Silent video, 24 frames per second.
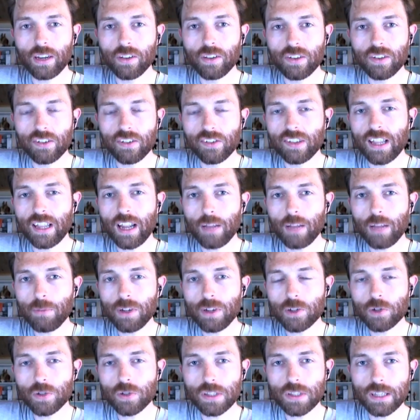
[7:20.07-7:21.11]
out of this is that I'm not
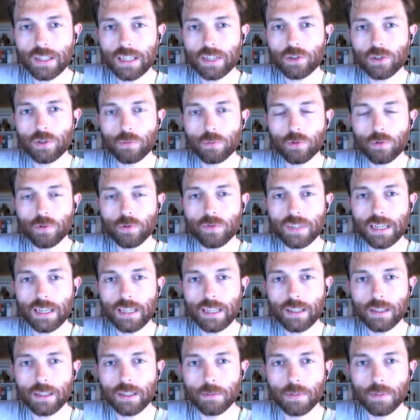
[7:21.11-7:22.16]
sure that they actually proved
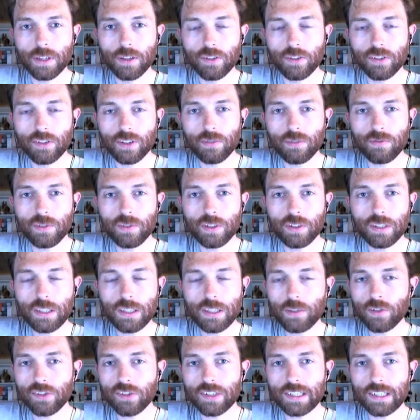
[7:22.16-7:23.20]
anything because if you, indeed
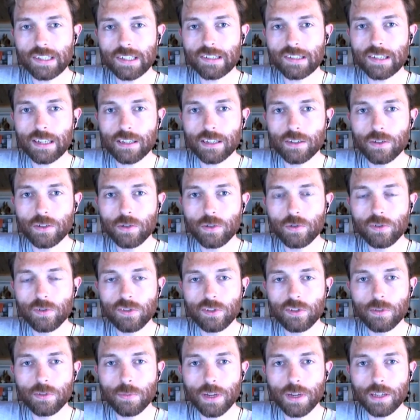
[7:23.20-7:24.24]
you're seeing sad news,
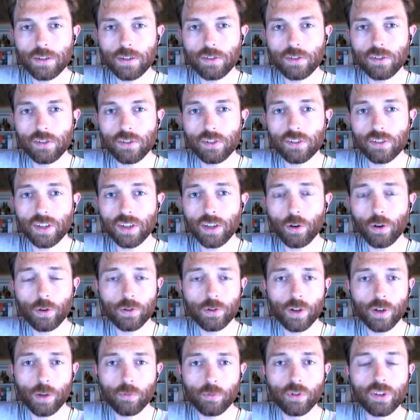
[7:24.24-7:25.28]
you might say, "Oh,
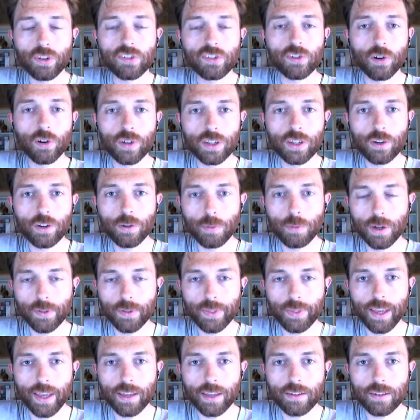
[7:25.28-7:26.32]
I'm really sorry to hear about
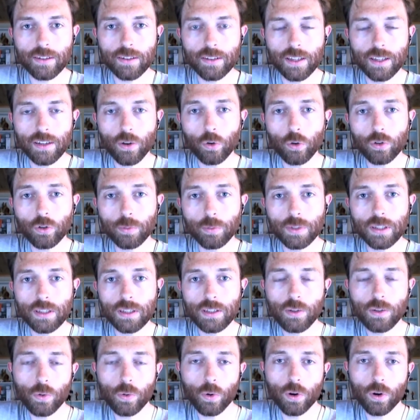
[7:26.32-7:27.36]
that," and then ultimately
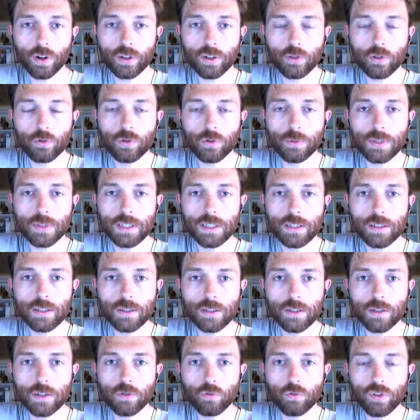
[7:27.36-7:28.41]
you right. are contributing you to
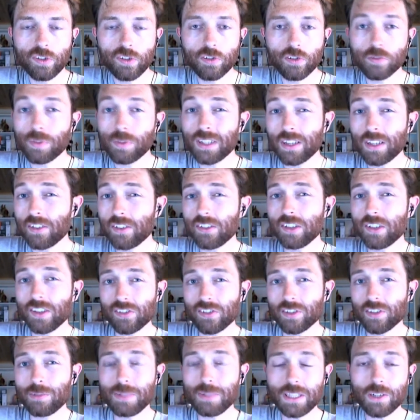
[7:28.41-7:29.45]
their sad. research, but that doesn't
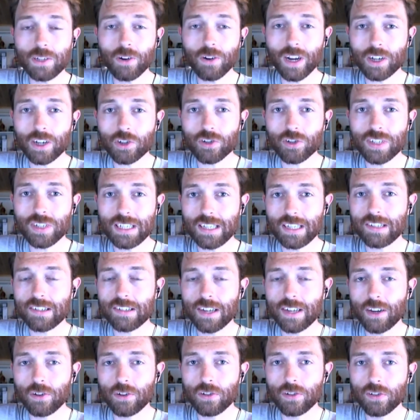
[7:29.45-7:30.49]
necessarily mean that yeah. you're actually any
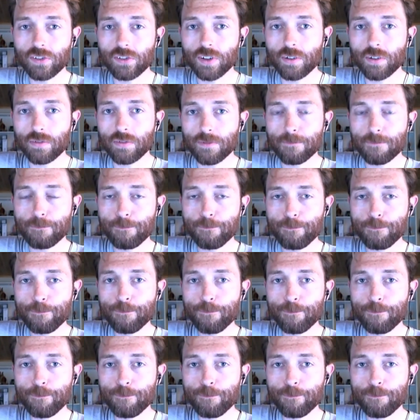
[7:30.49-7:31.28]
sadder yourself. Right.